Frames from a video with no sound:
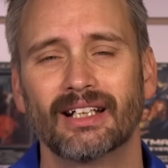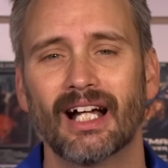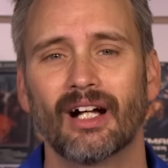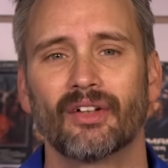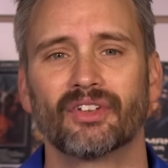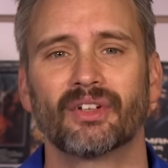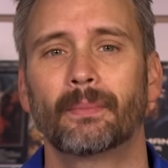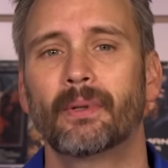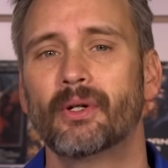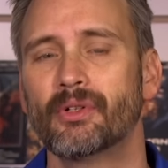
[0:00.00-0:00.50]
Now,
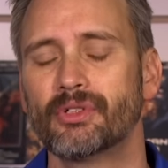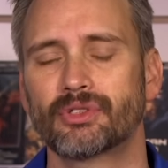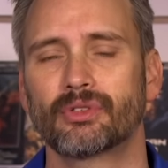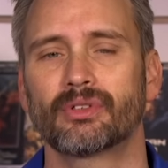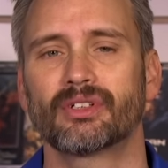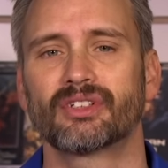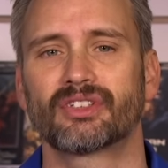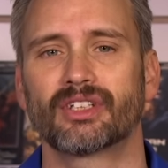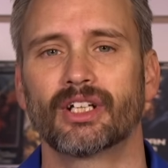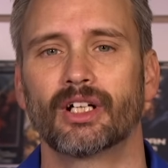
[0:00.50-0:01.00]
the poster
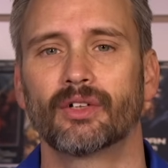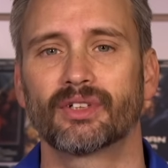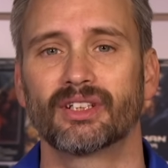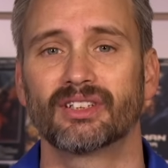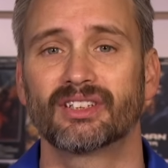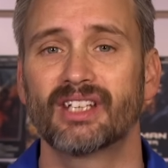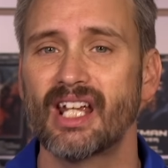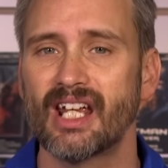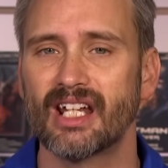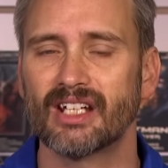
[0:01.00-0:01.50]
itself
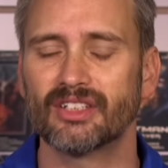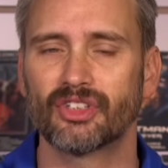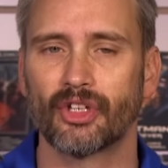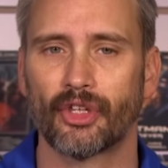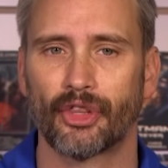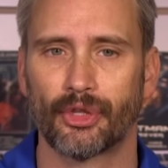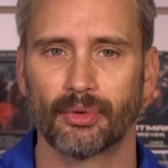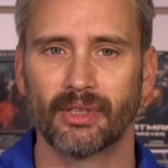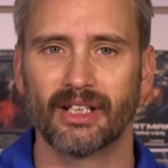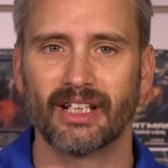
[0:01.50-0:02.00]
contains
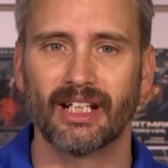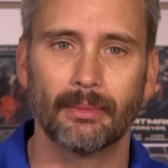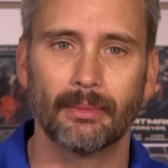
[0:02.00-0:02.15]
three